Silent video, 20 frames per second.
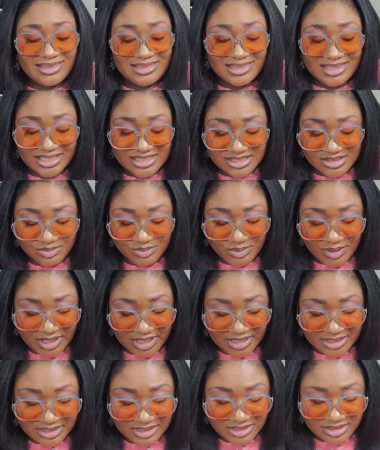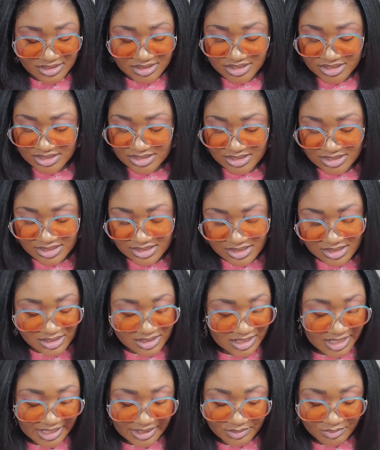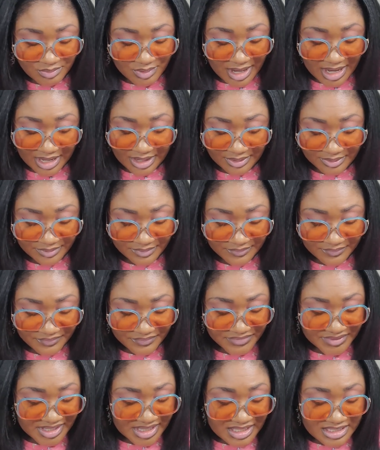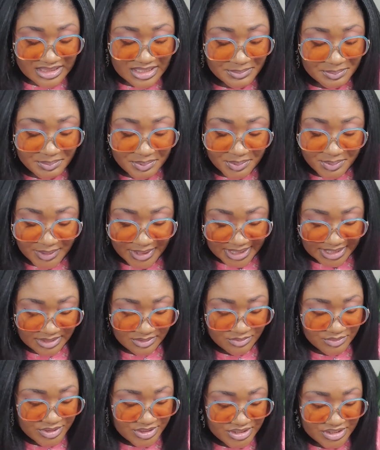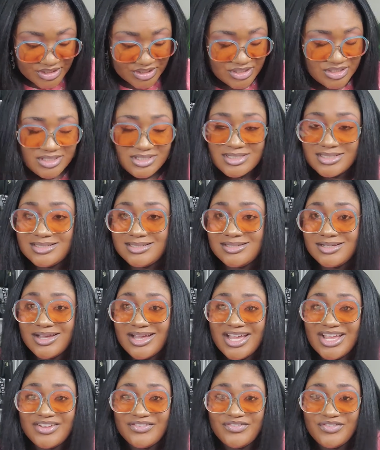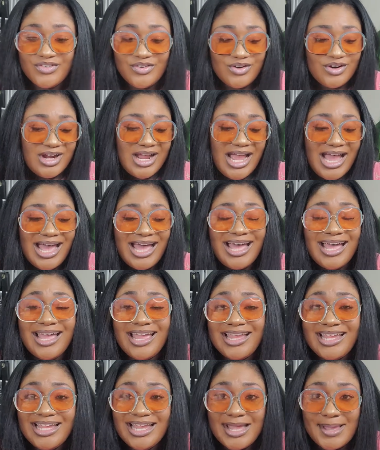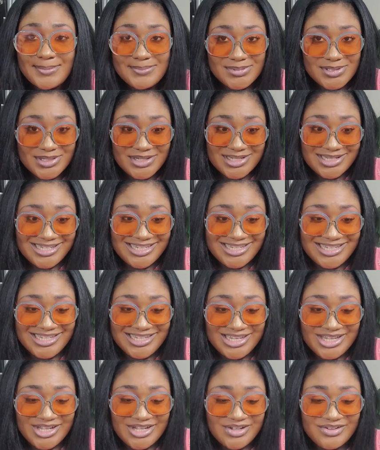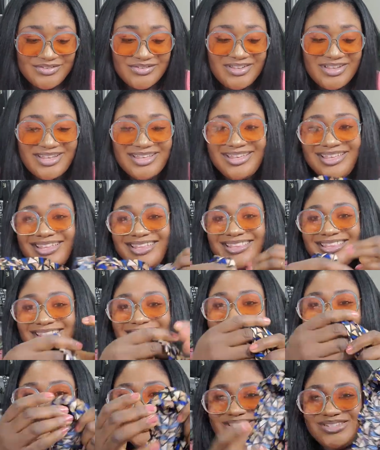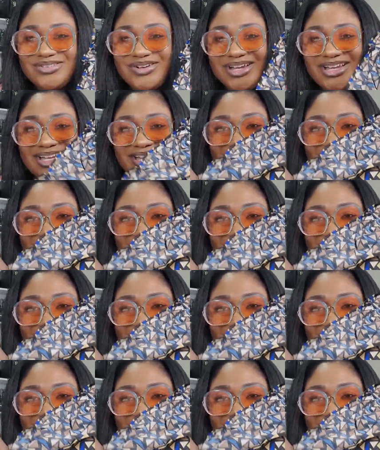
This one, just like, wow. The print was just to die for. I absolutely love this right